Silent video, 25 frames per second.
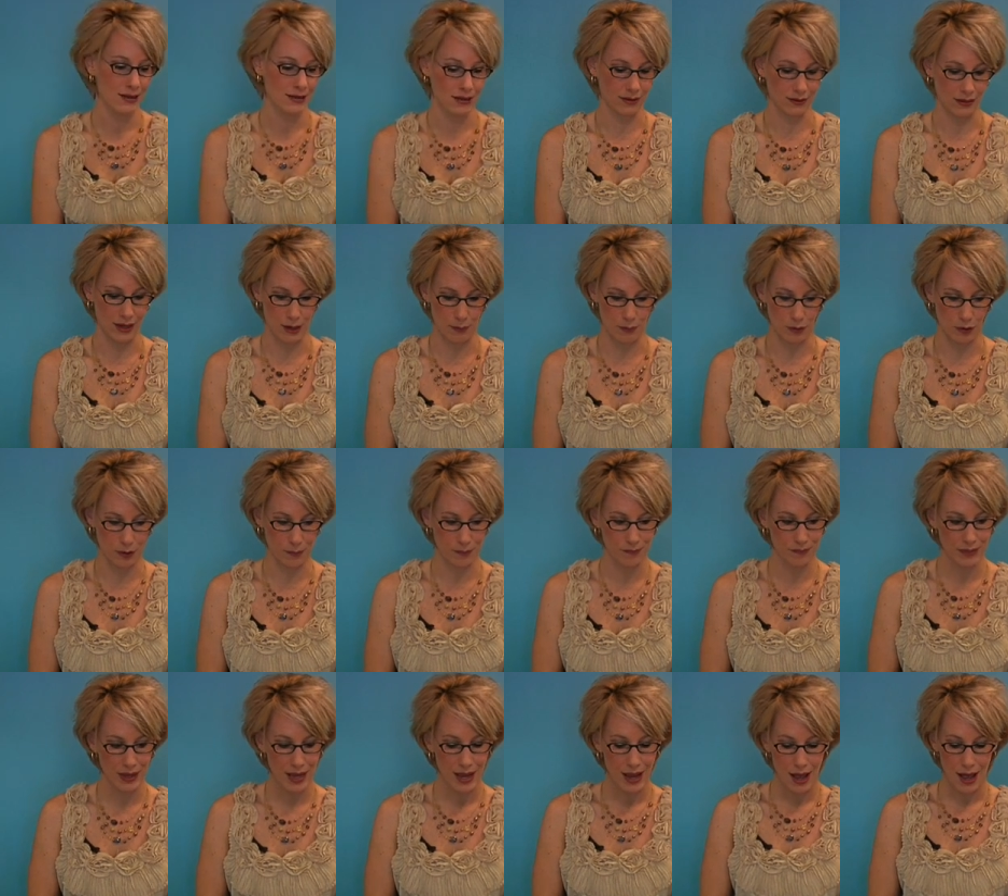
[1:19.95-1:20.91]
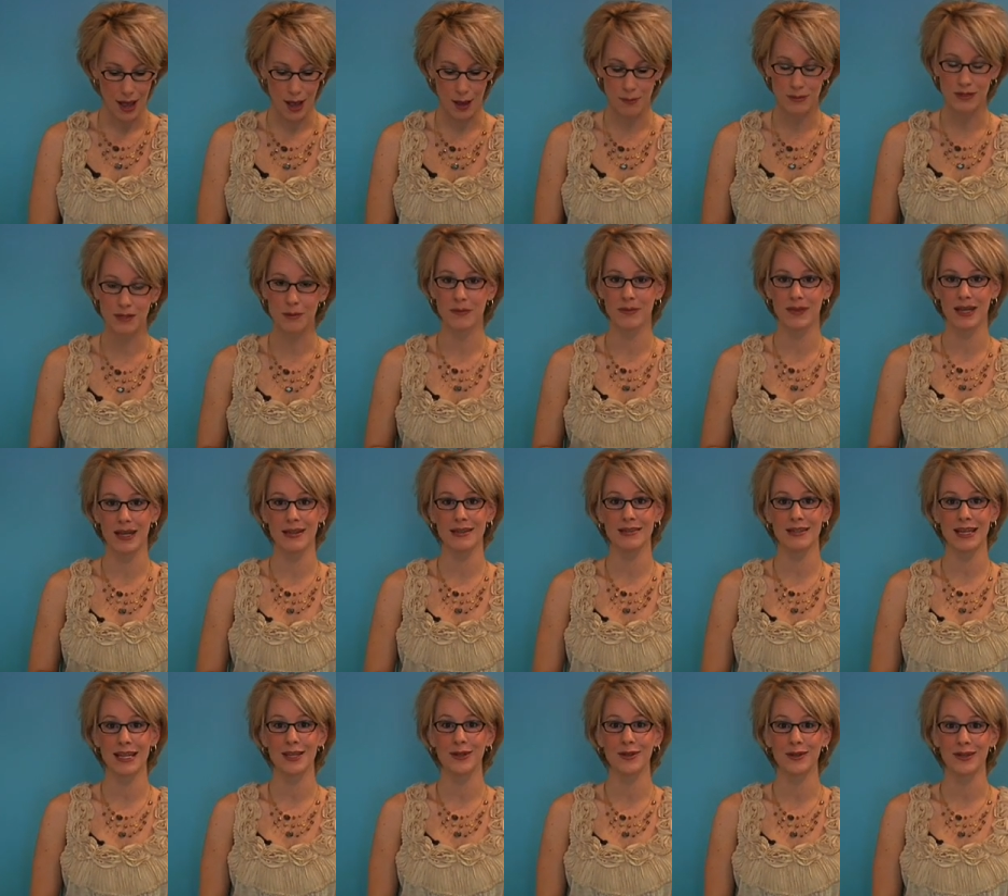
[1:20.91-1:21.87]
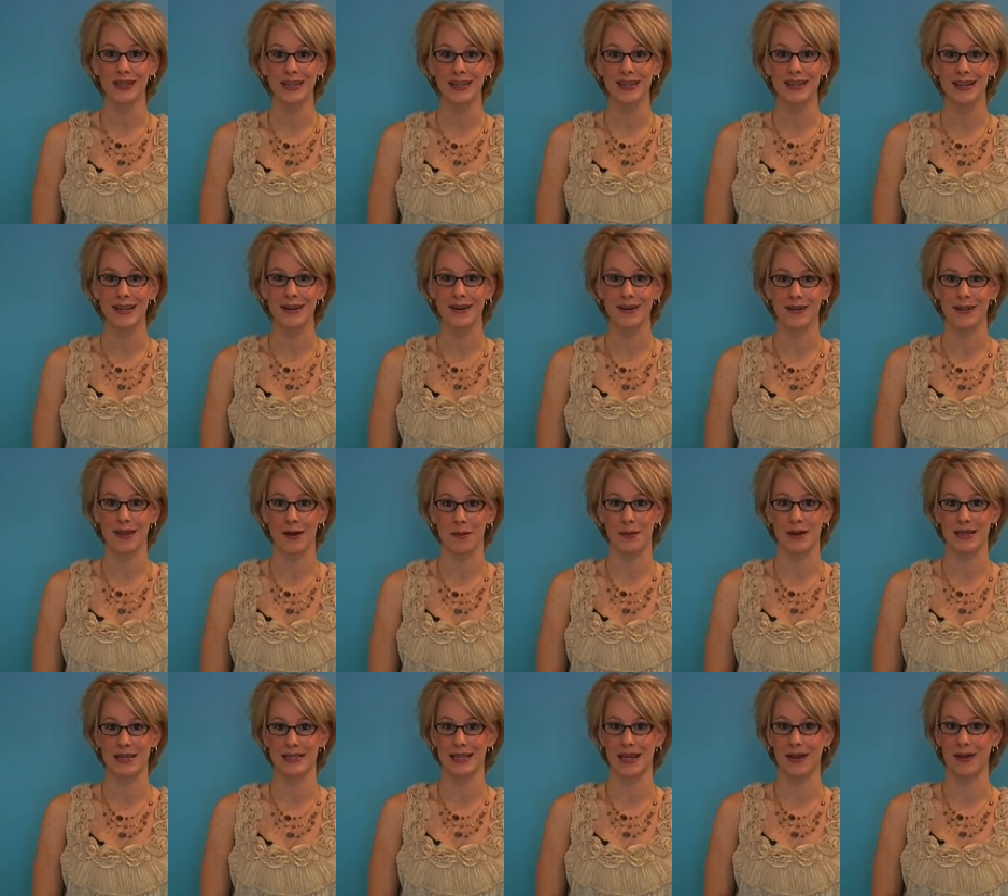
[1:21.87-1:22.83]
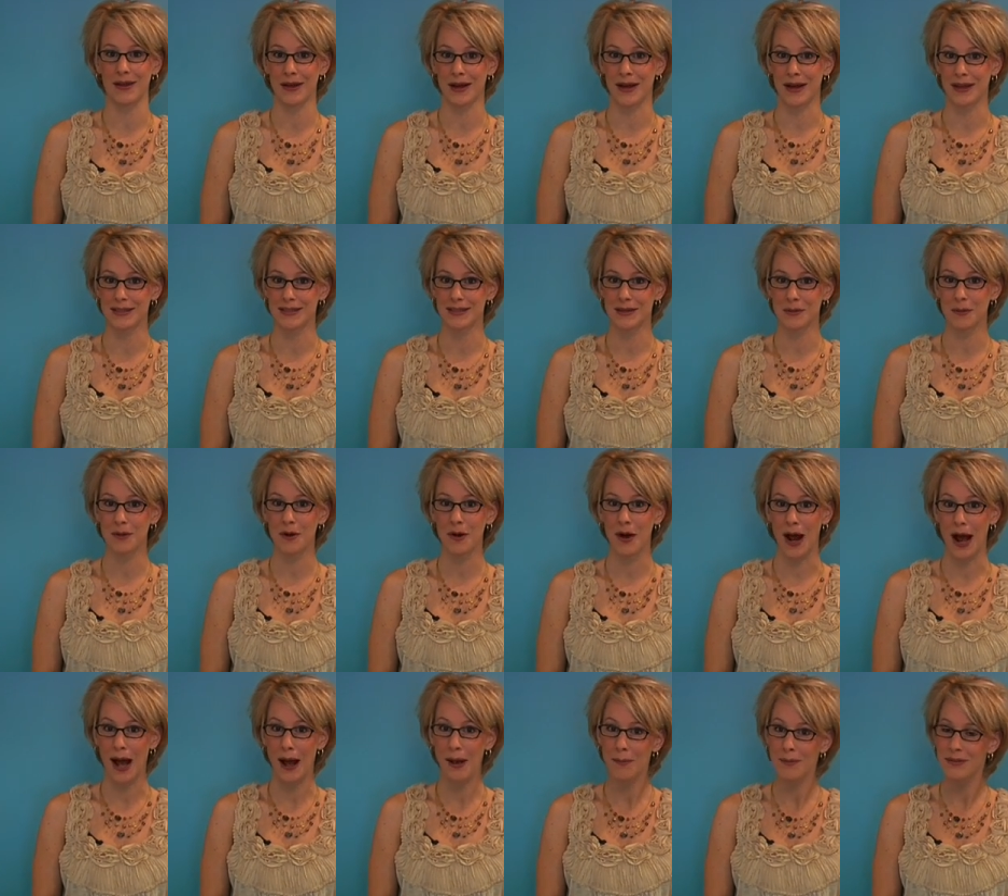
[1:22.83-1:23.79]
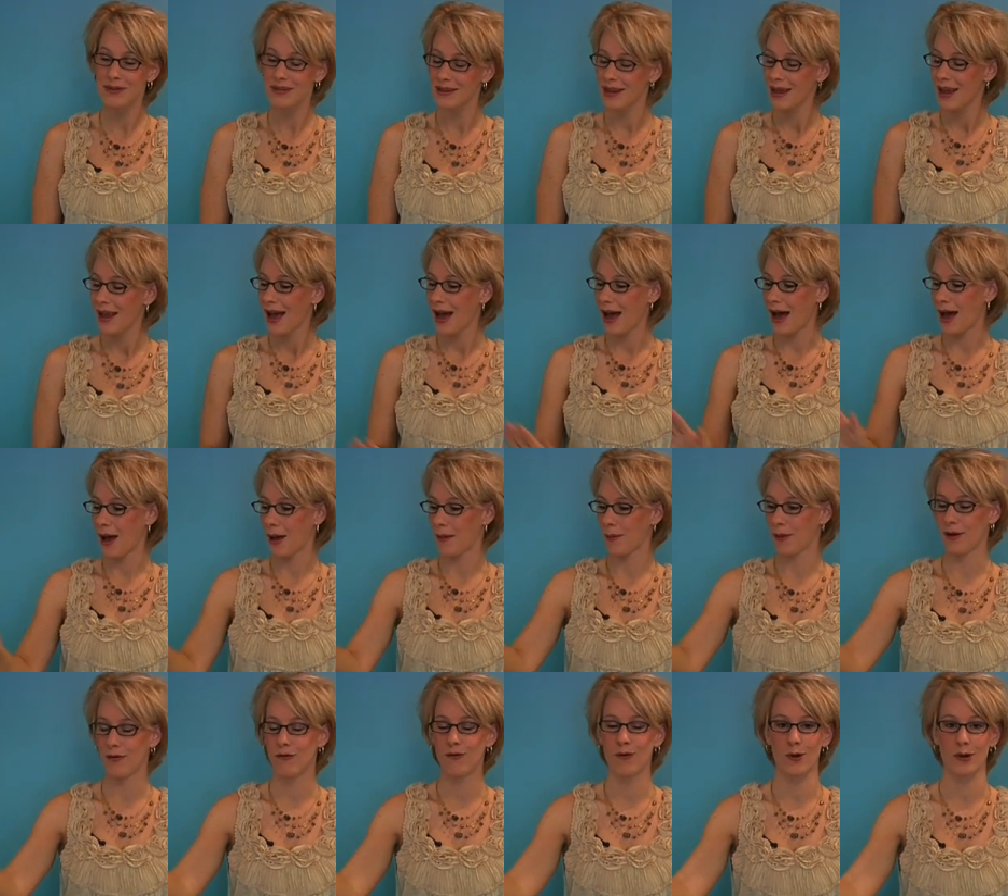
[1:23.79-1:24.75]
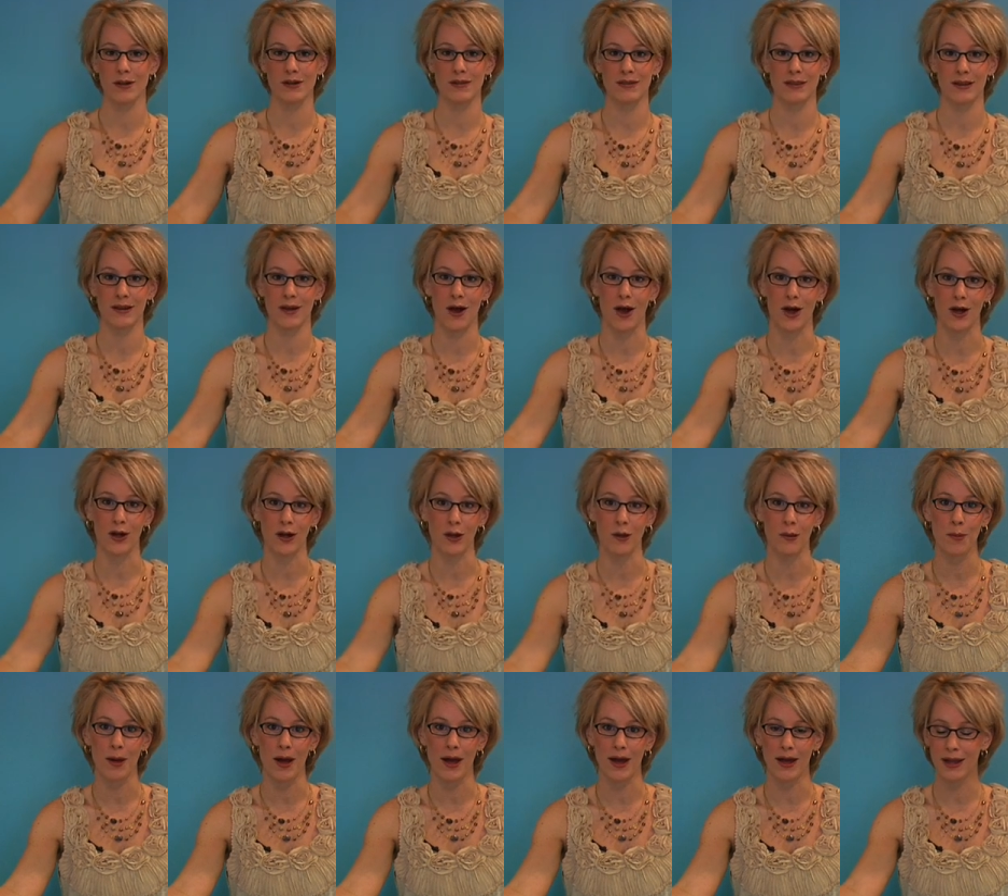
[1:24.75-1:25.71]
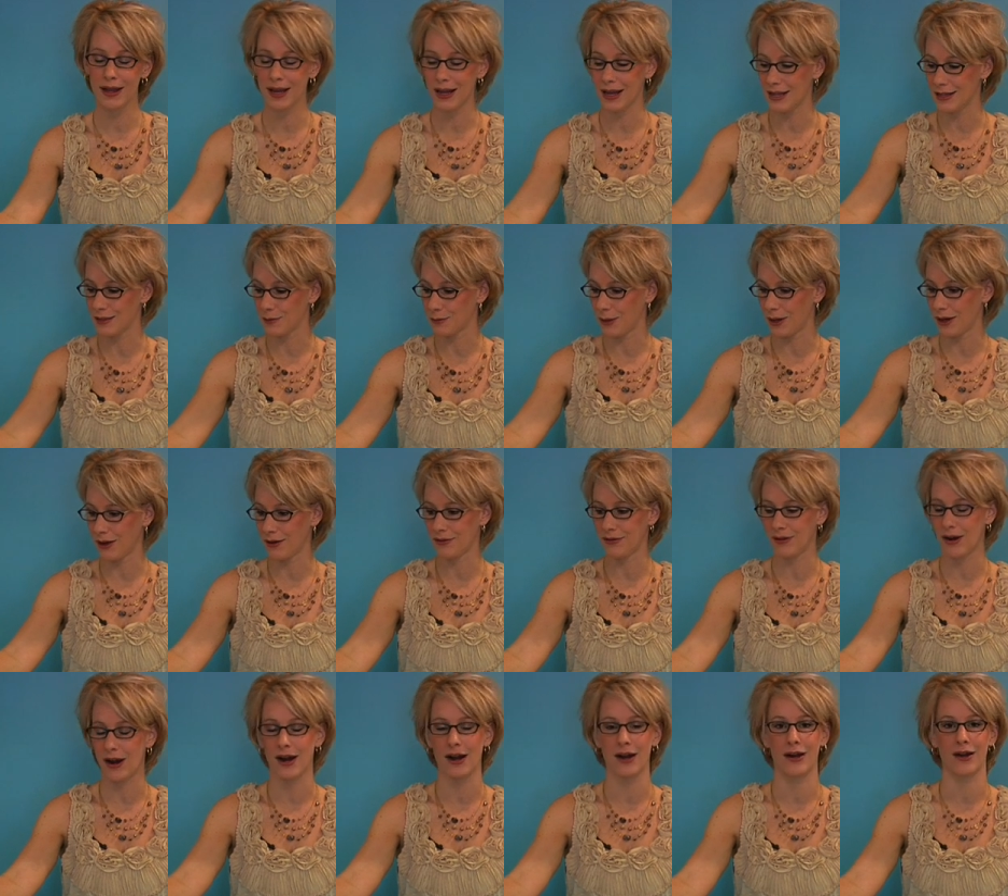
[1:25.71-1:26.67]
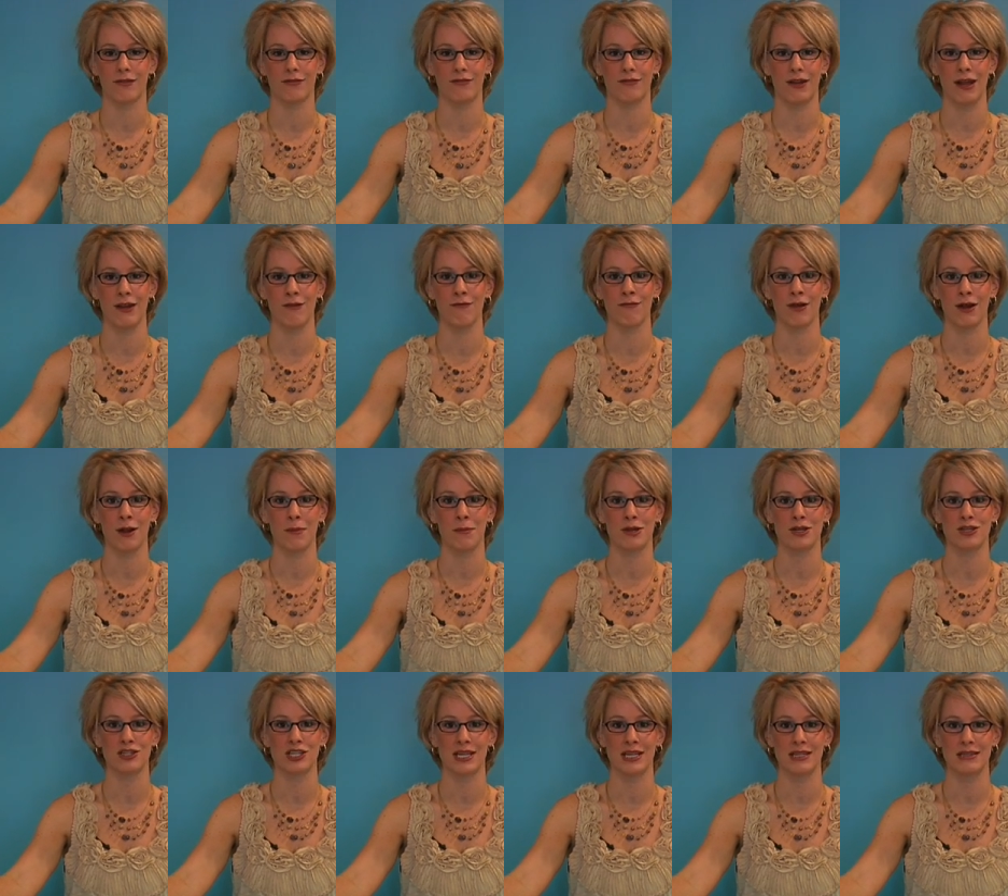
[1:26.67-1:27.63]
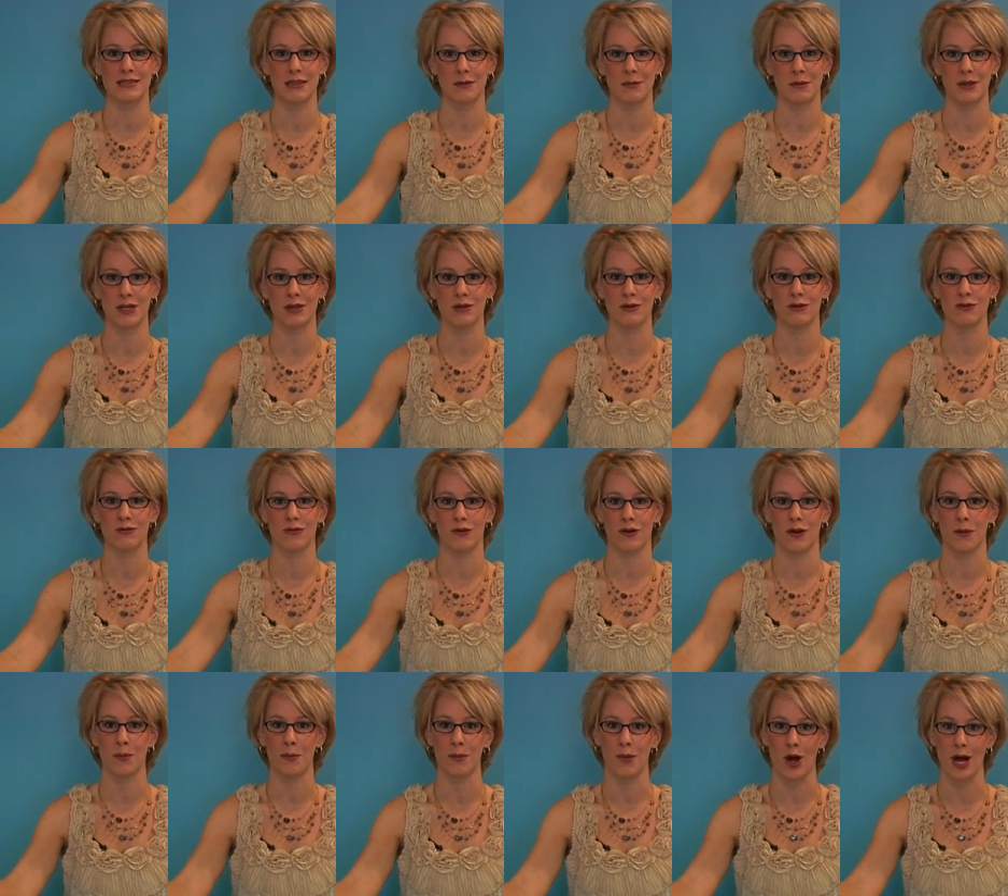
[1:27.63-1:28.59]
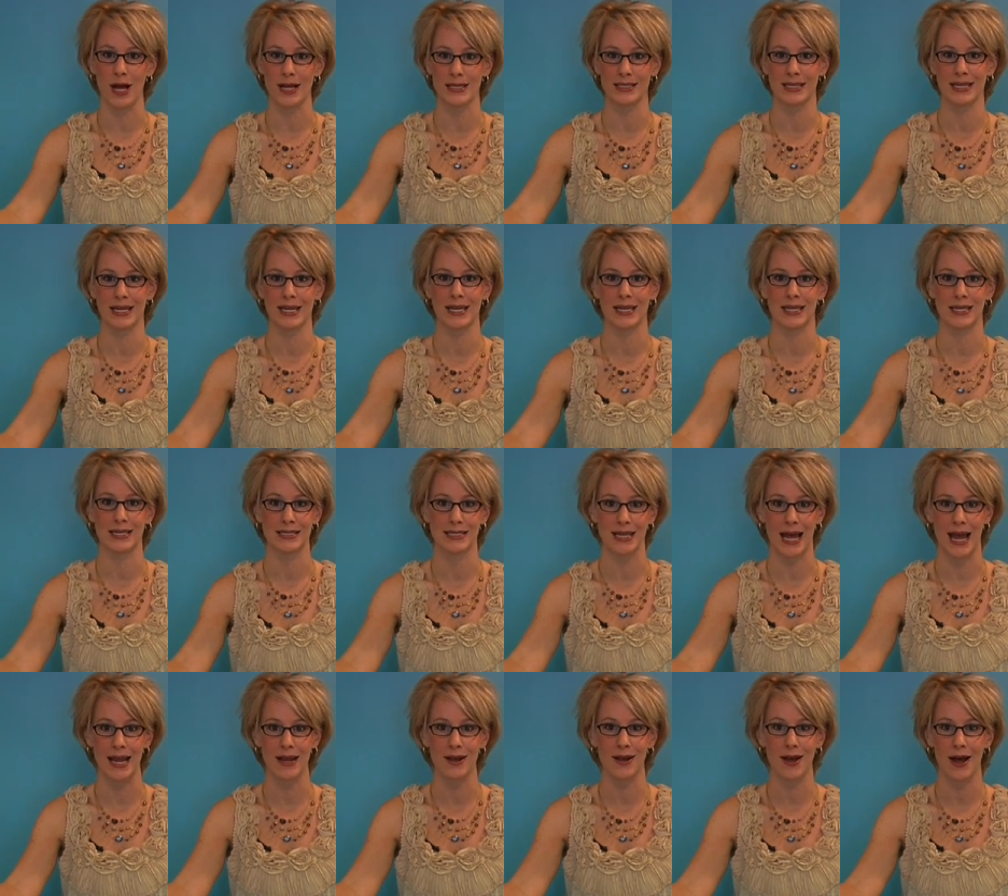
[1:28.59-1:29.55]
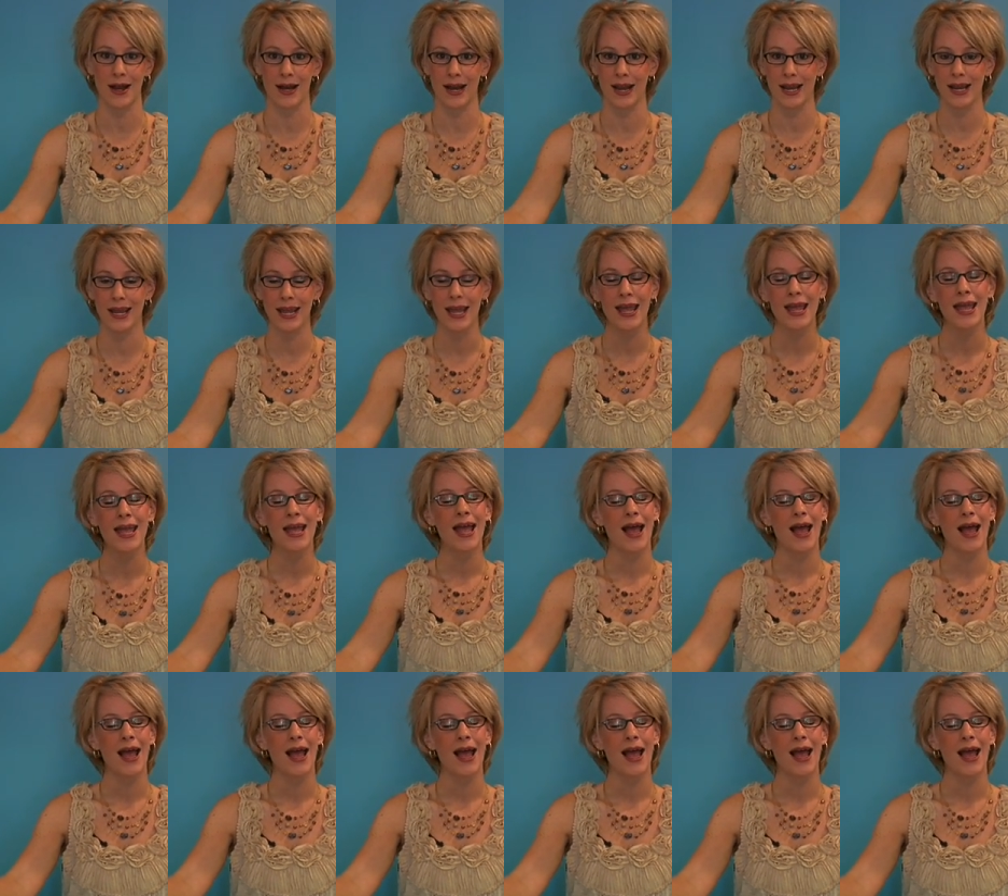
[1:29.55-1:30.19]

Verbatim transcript: the label. Some things that you'll need here that we sell at Custom Crops. Of course, the Cuttlebug is one of our favorite machines that we use for embossing and die cutting.